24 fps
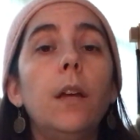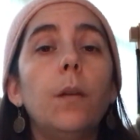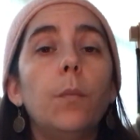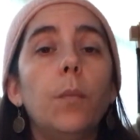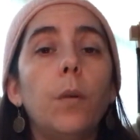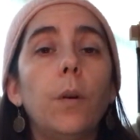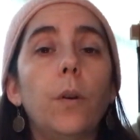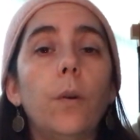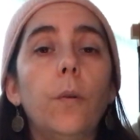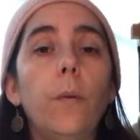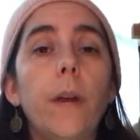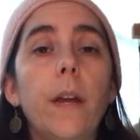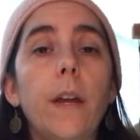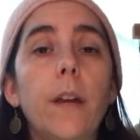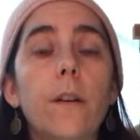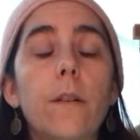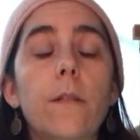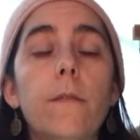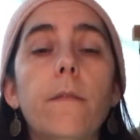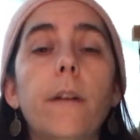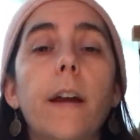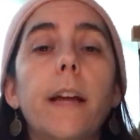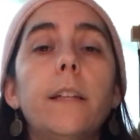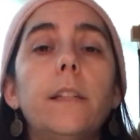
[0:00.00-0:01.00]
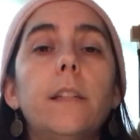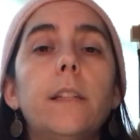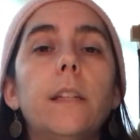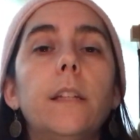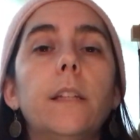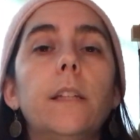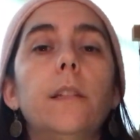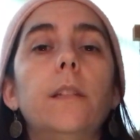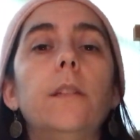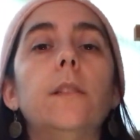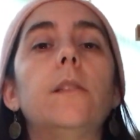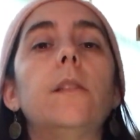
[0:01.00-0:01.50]
Put away your
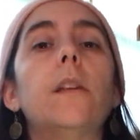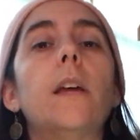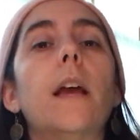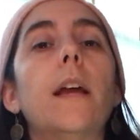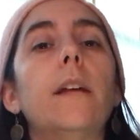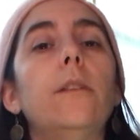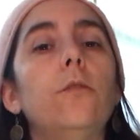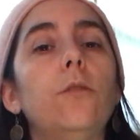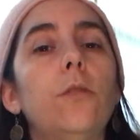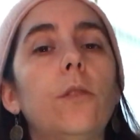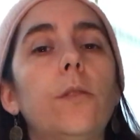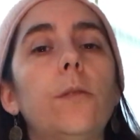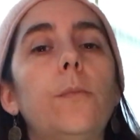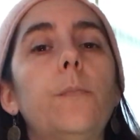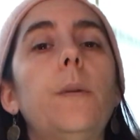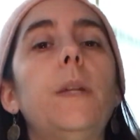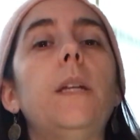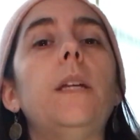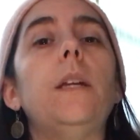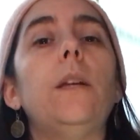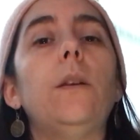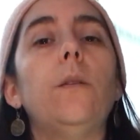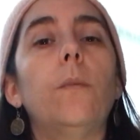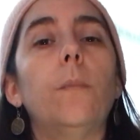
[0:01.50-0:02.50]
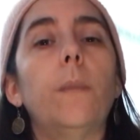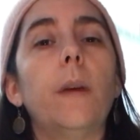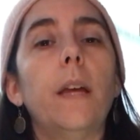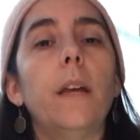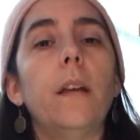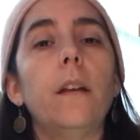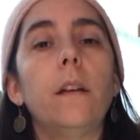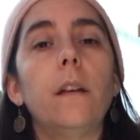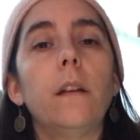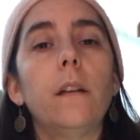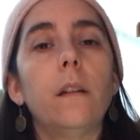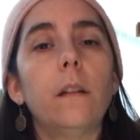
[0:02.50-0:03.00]
devices and just be
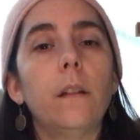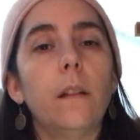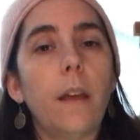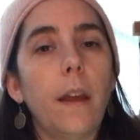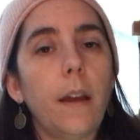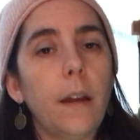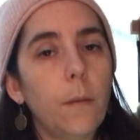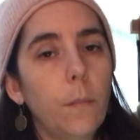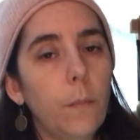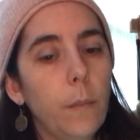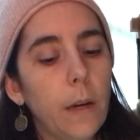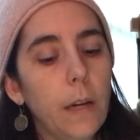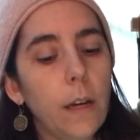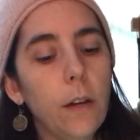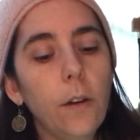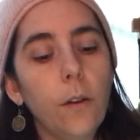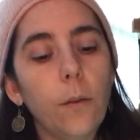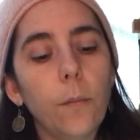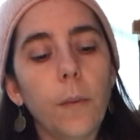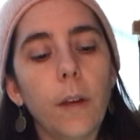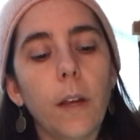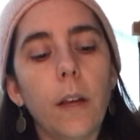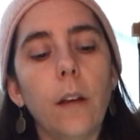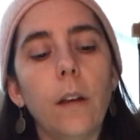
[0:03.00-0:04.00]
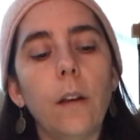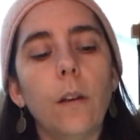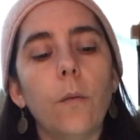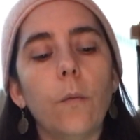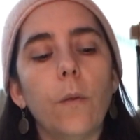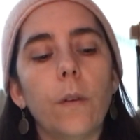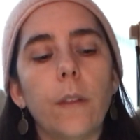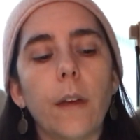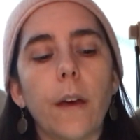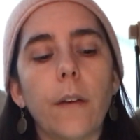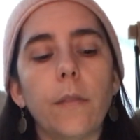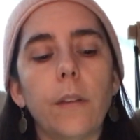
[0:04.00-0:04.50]
human. Be human
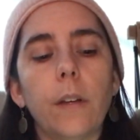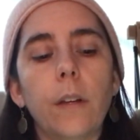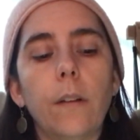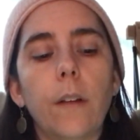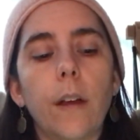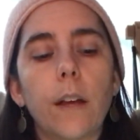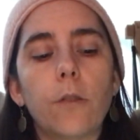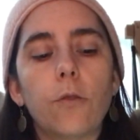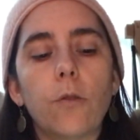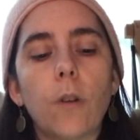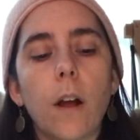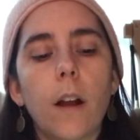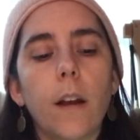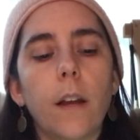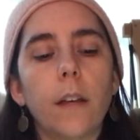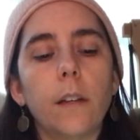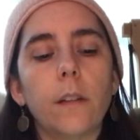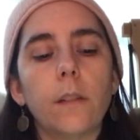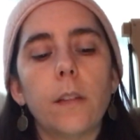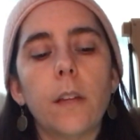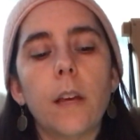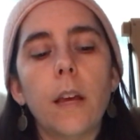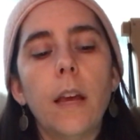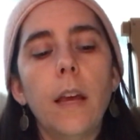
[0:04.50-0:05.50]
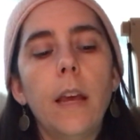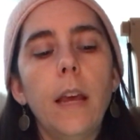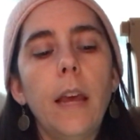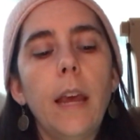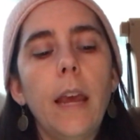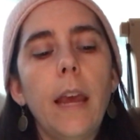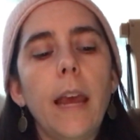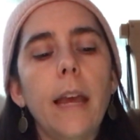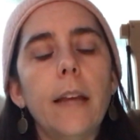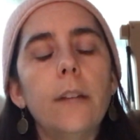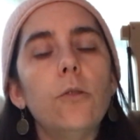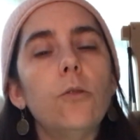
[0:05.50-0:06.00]
without the electronics.
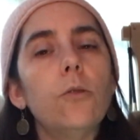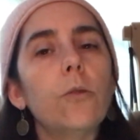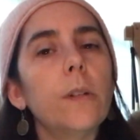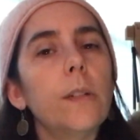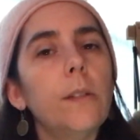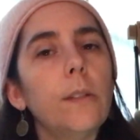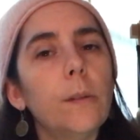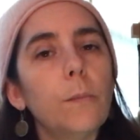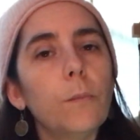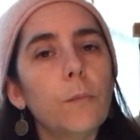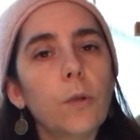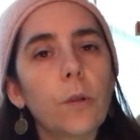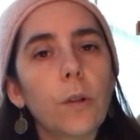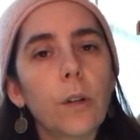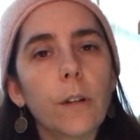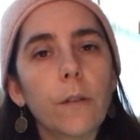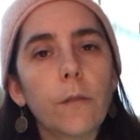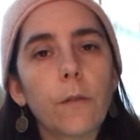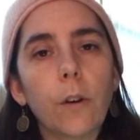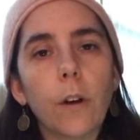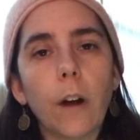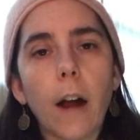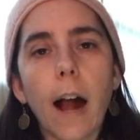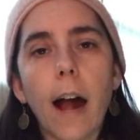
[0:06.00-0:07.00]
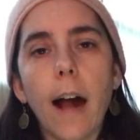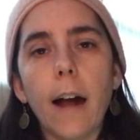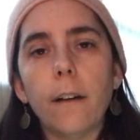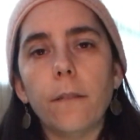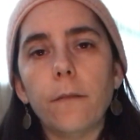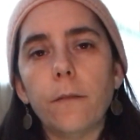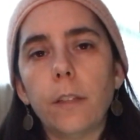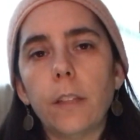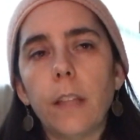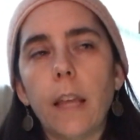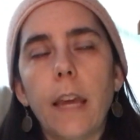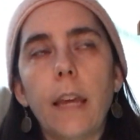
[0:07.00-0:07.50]
Enjoy some sort of
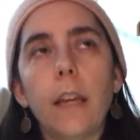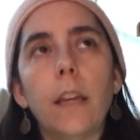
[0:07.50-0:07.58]
craft,